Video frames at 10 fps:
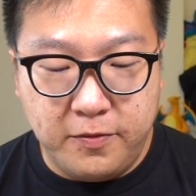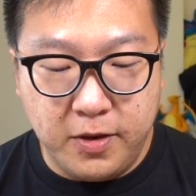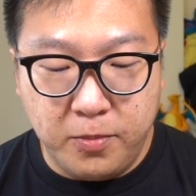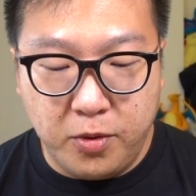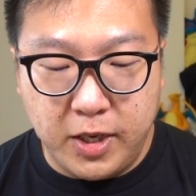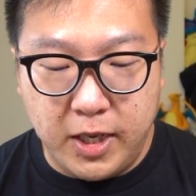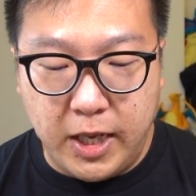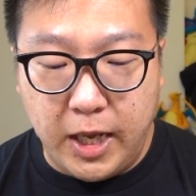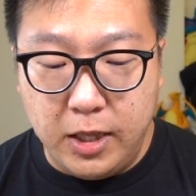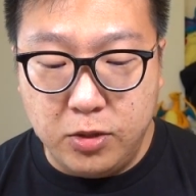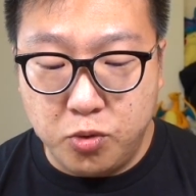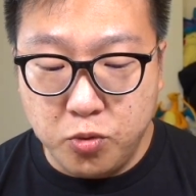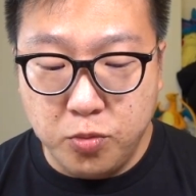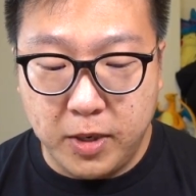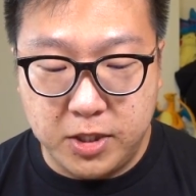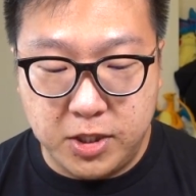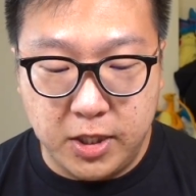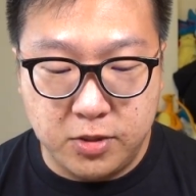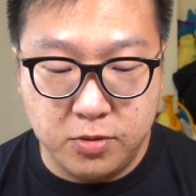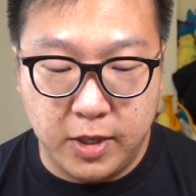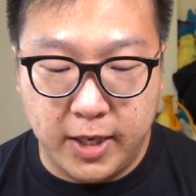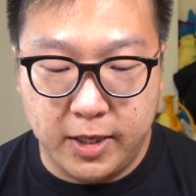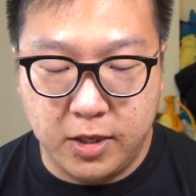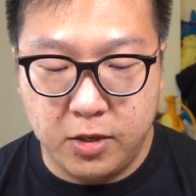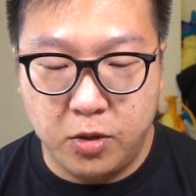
furthermore, there ain't too much things to like